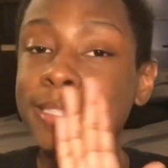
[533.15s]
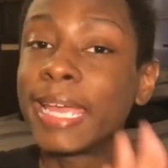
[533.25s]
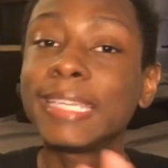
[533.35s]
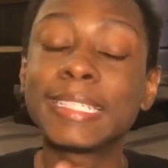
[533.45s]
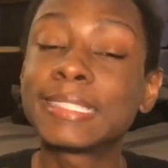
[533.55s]

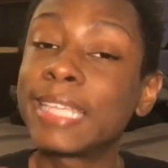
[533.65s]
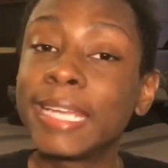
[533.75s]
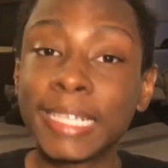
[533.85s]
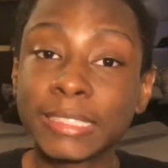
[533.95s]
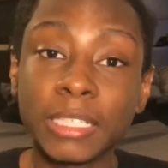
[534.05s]
take
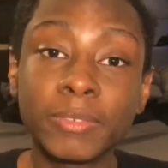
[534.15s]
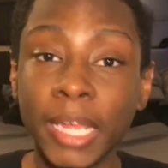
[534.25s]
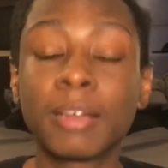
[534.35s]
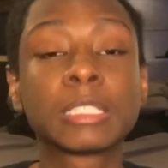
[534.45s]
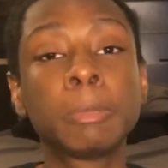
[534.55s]
that stuff
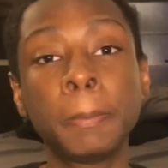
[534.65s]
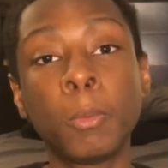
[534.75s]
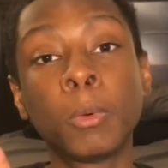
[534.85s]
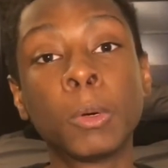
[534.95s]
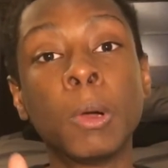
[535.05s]
down because
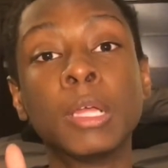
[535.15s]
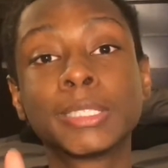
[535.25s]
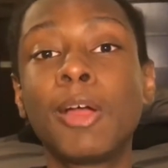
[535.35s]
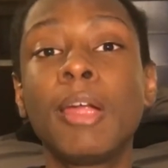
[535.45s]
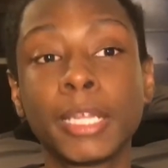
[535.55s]
people will
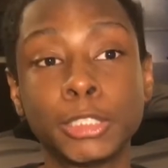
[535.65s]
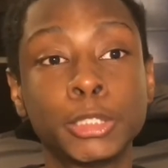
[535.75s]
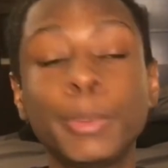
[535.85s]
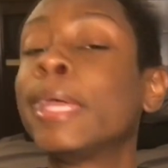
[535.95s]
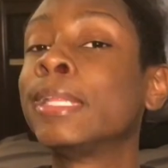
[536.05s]
target
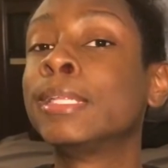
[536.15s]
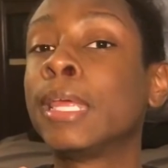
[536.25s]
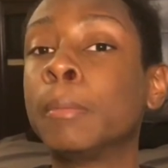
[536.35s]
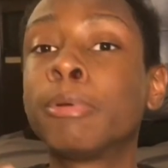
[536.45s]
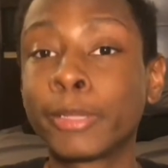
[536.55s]
you
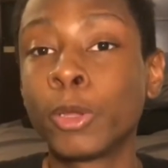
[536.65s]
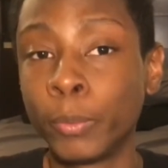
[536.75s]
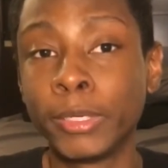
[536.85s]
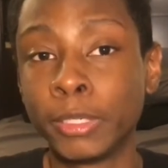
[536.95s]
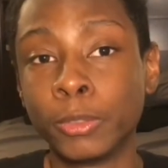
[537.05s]
and break your
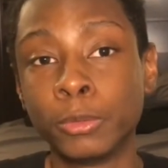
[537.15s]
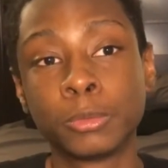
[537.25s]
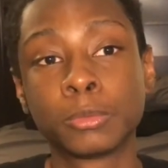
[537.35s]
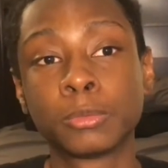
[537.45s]
window